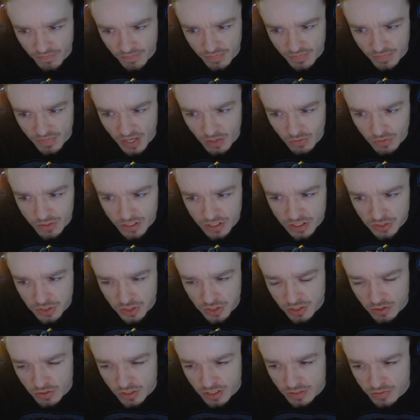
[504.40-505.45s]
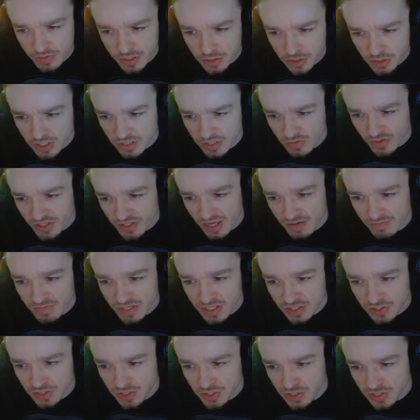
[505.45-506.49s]
That wording is a little confusing. What that
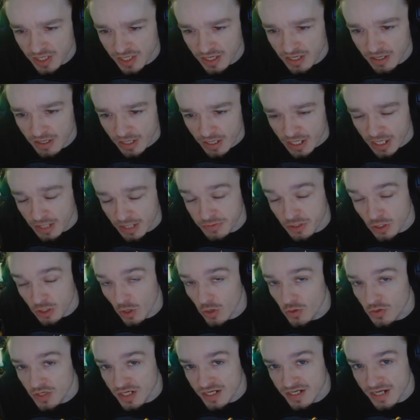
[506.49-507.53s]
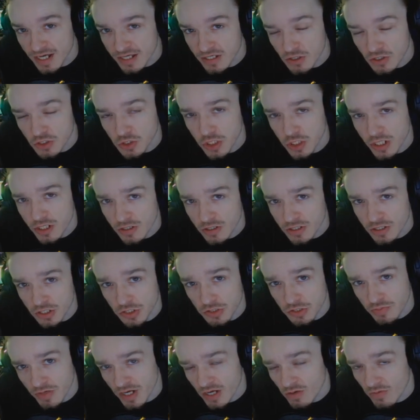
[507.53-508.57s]
means is that if you're holding down your trigger on a
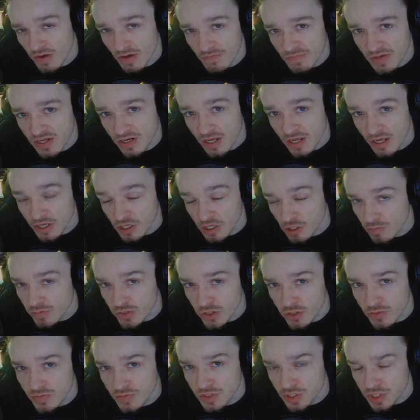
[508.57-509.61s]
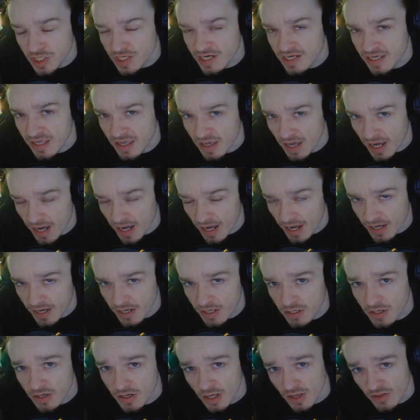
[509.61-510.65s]
spray weapon, your bloom is going to get
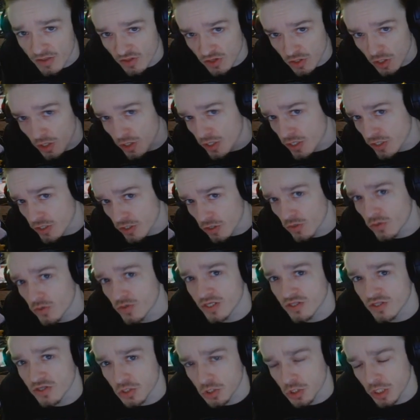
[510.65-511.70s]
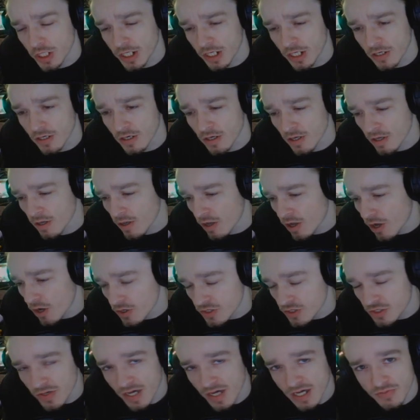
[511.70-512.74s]
higher the longer you're holding the trigger. All
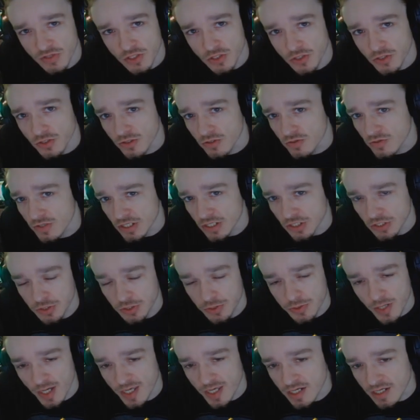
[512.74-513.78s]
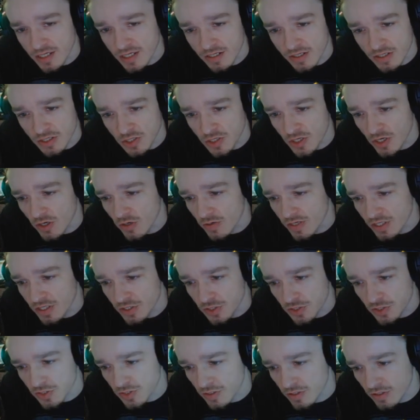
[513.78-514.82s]
you have to do is fight it. You know, it
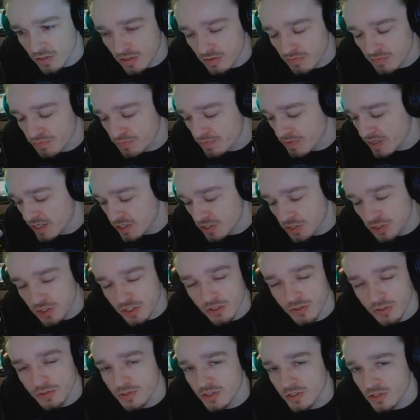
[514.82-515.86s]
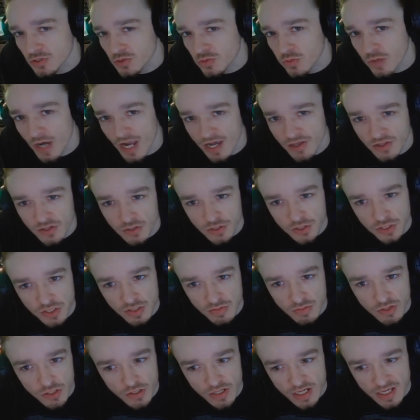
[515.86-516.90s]
still feels rather
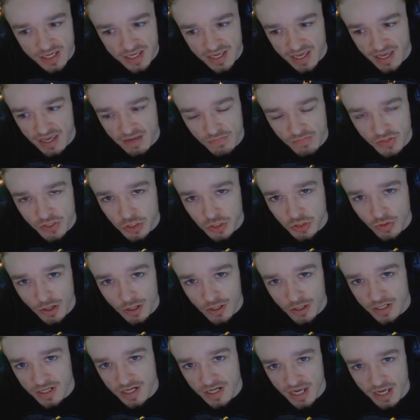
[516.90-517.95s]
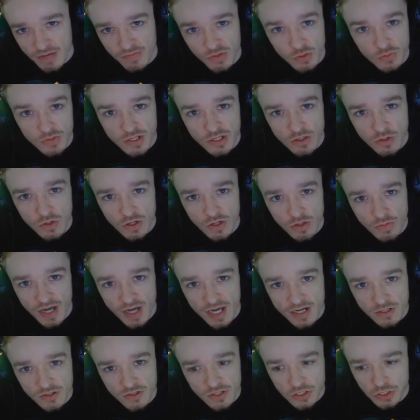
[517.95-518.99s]
similar in game, but you are going to have the recoil
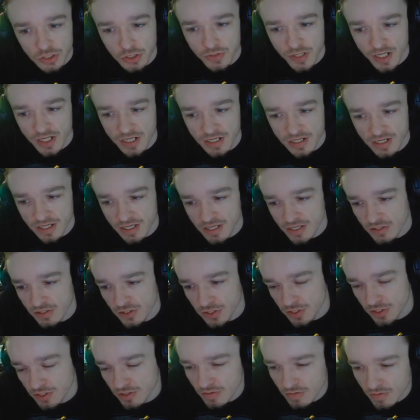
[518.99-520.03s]
pattern that you're fighting against.